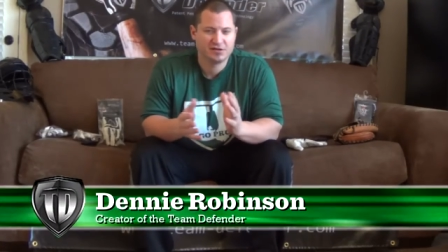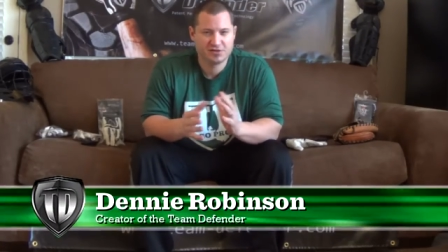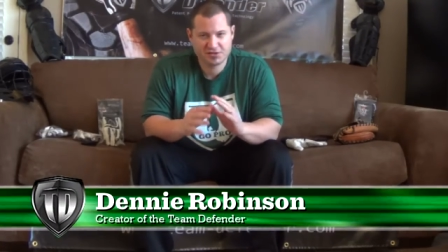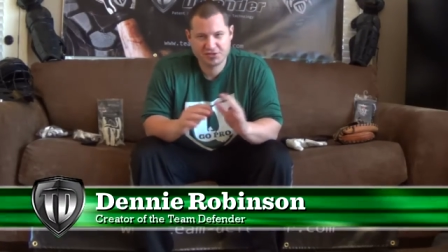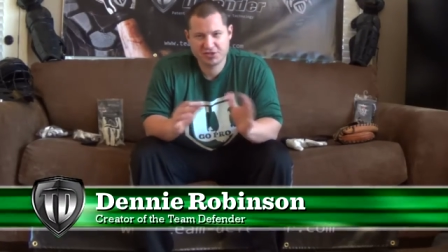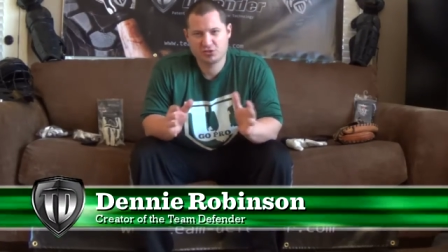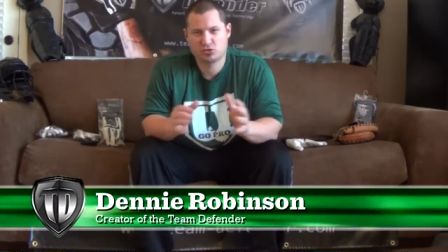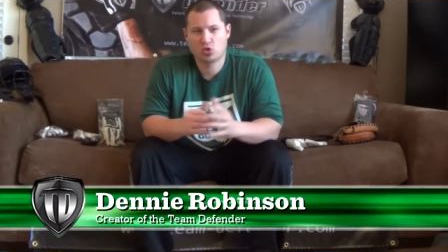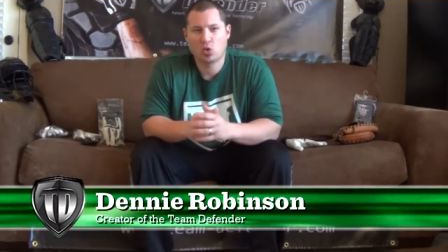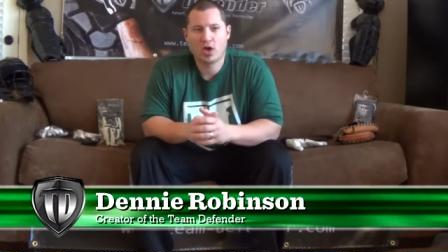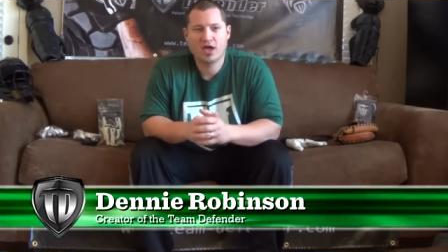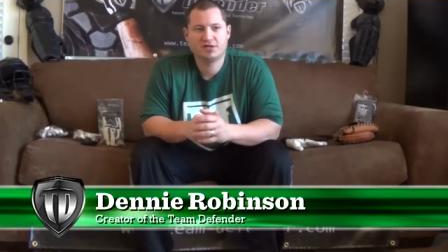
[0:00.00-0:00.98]
general
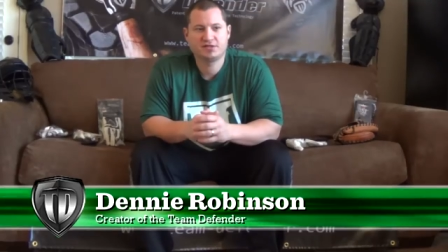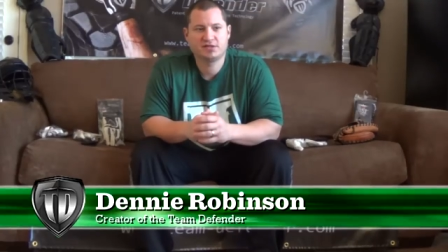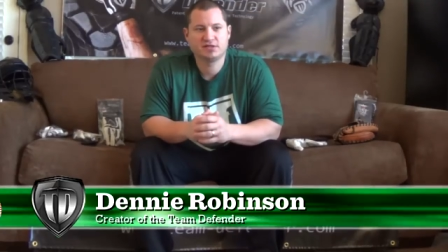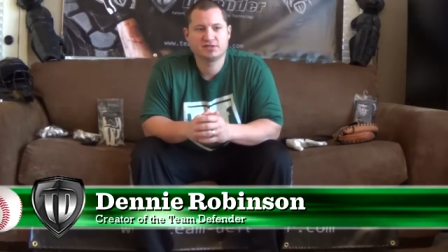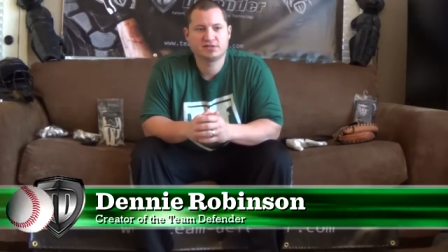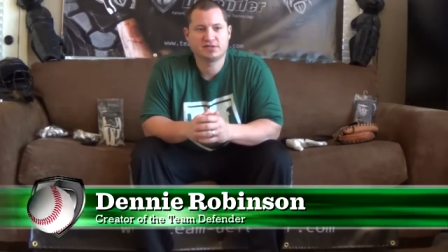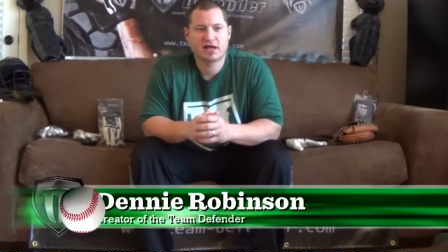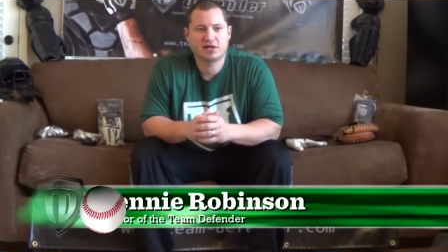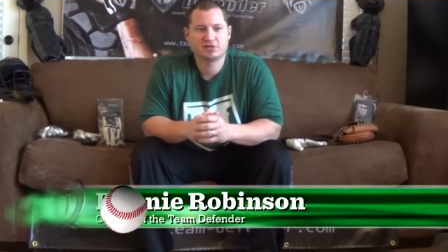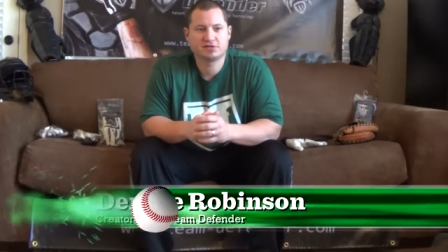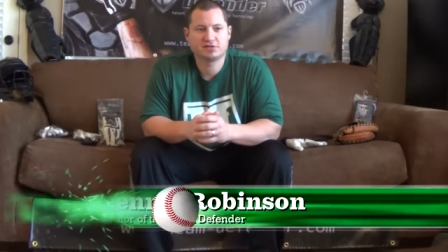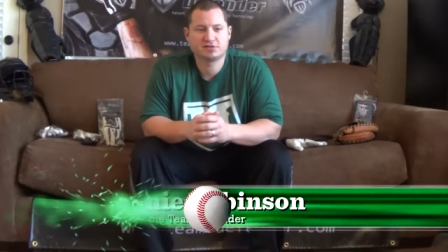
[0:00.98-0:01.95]
questions, and I
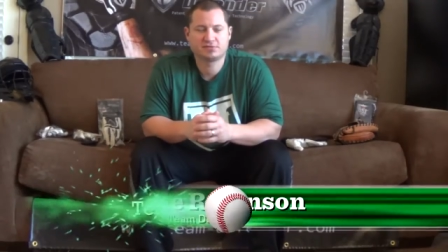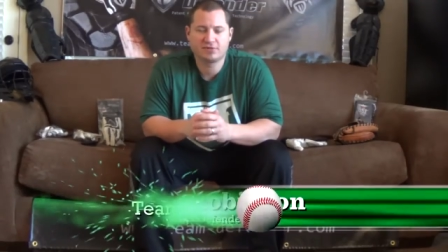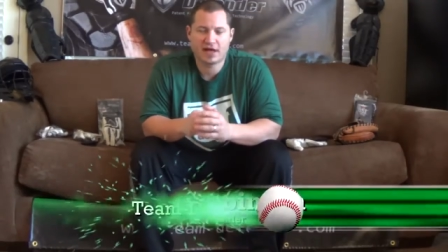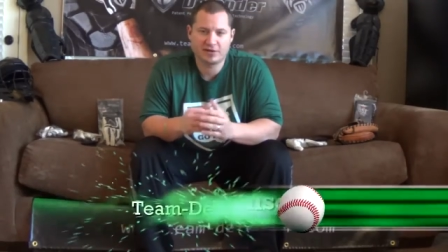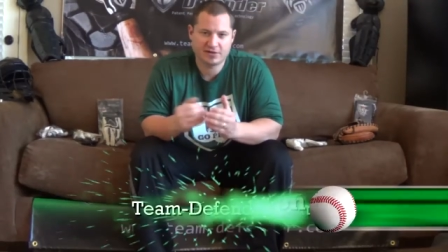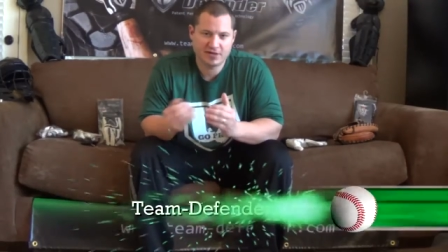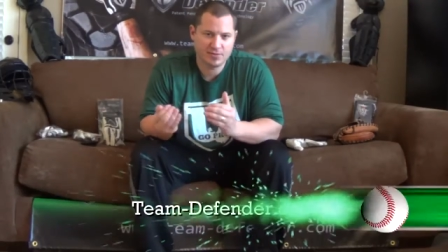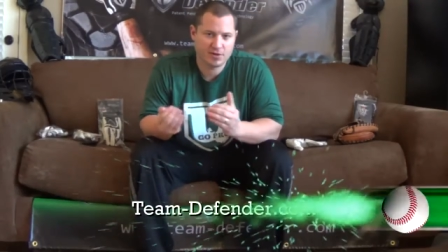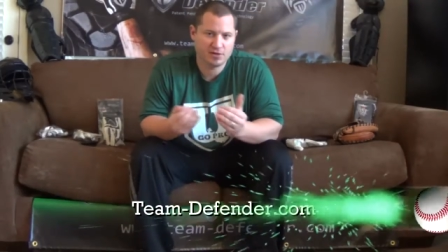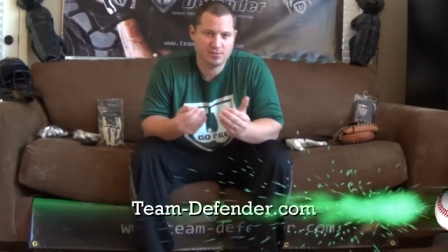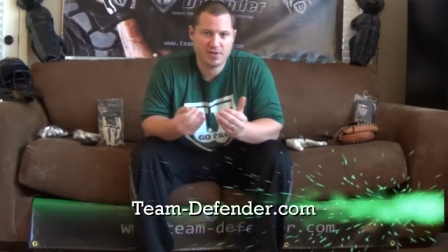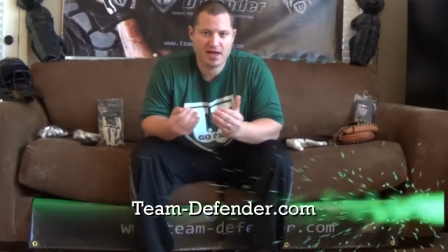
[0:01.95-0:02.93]
was
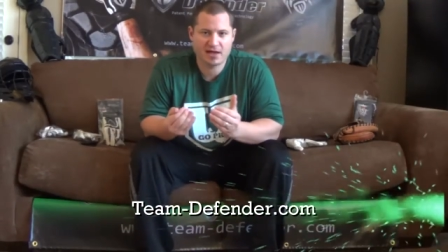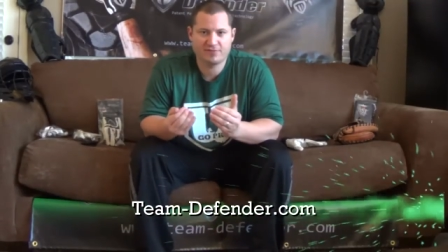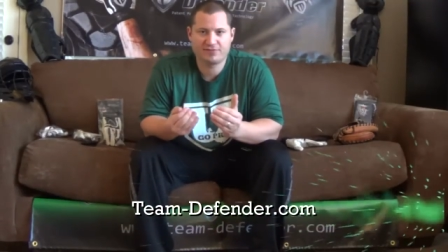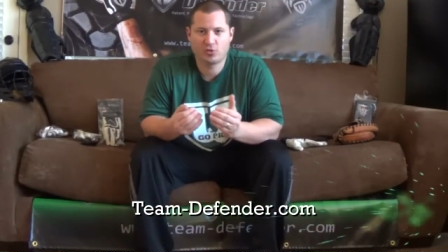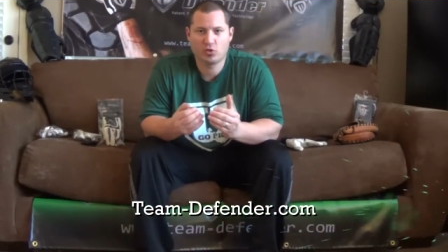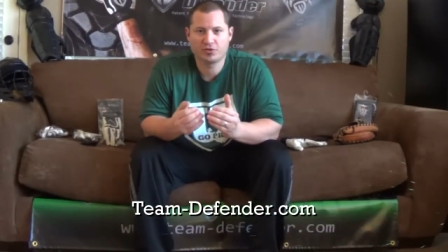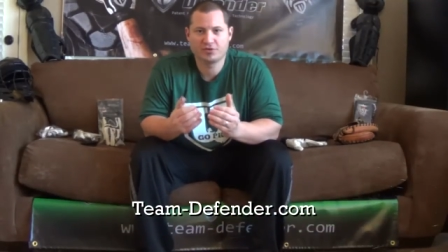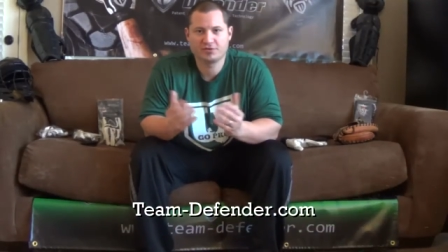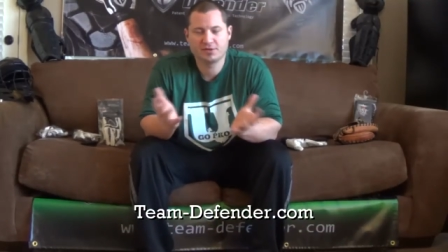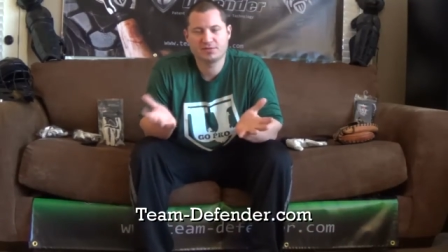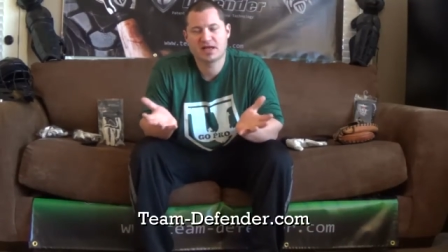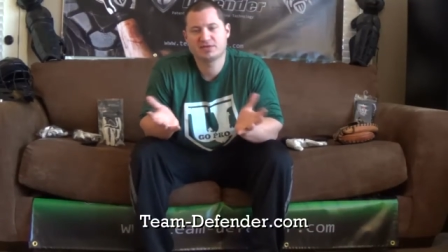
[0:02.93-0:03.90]
emailing back and forth, and
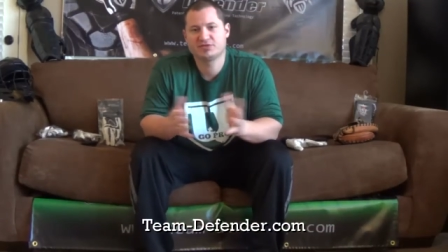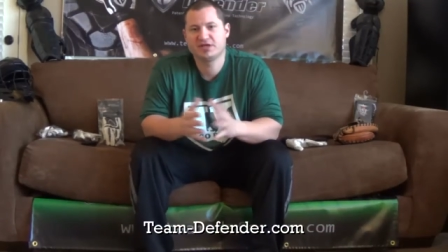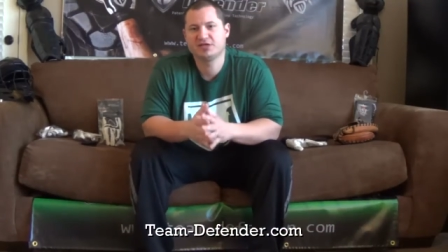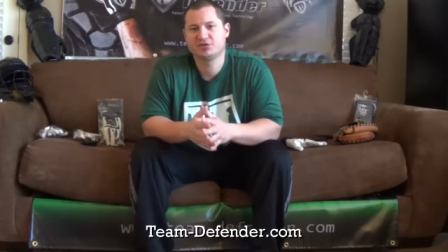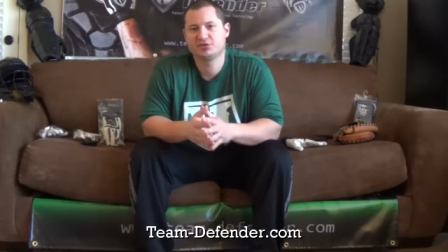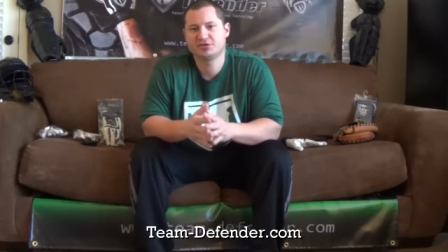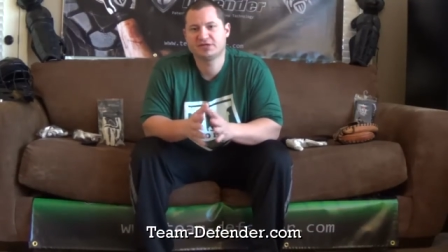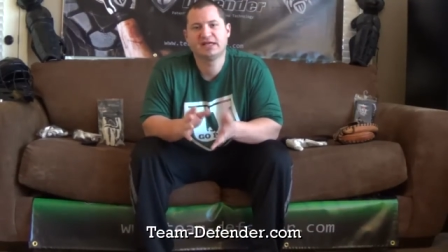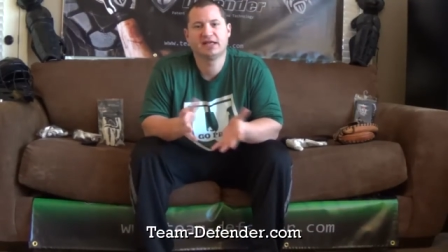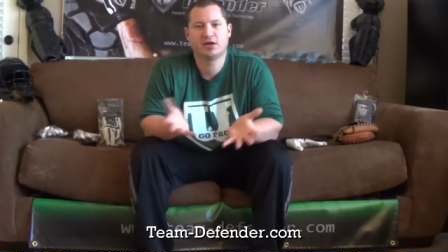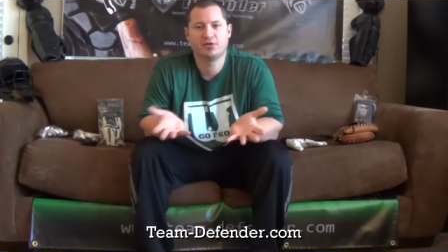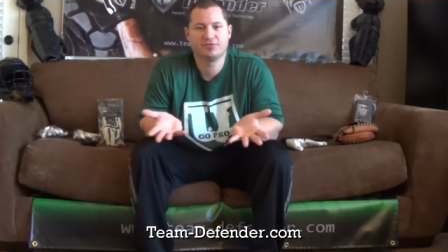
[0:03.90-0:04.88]
sometimes it's easier to
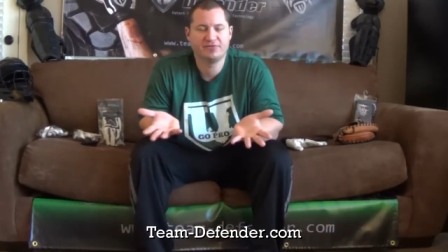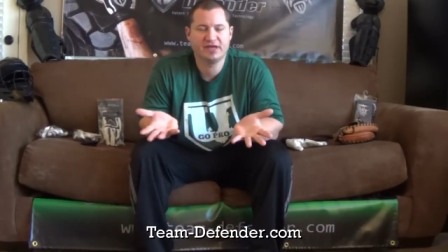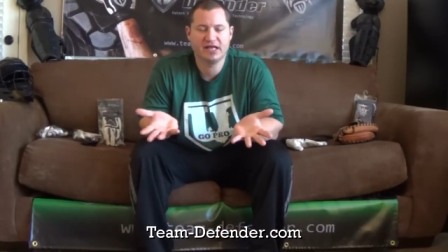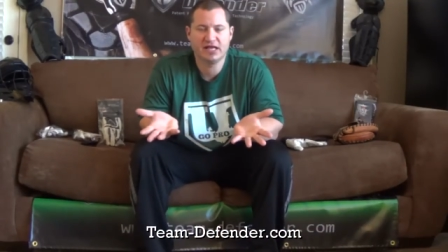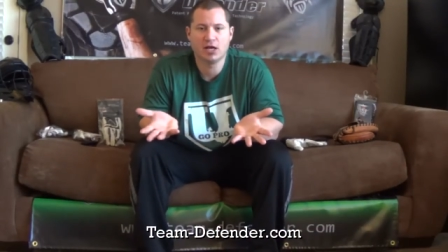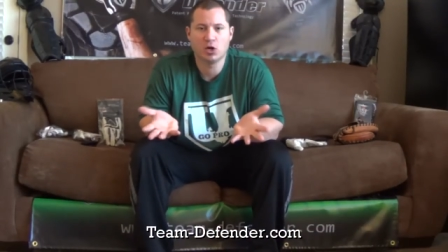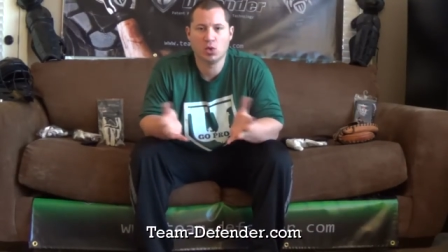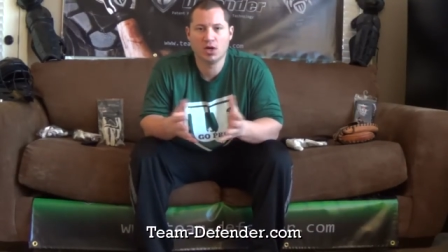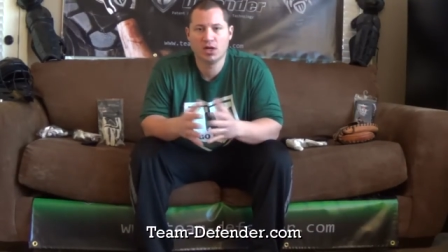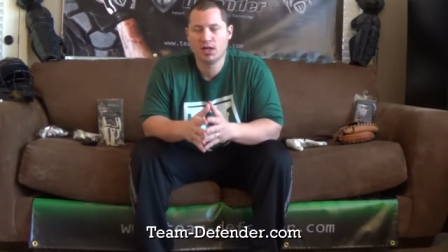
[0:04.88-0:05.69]
see it on video.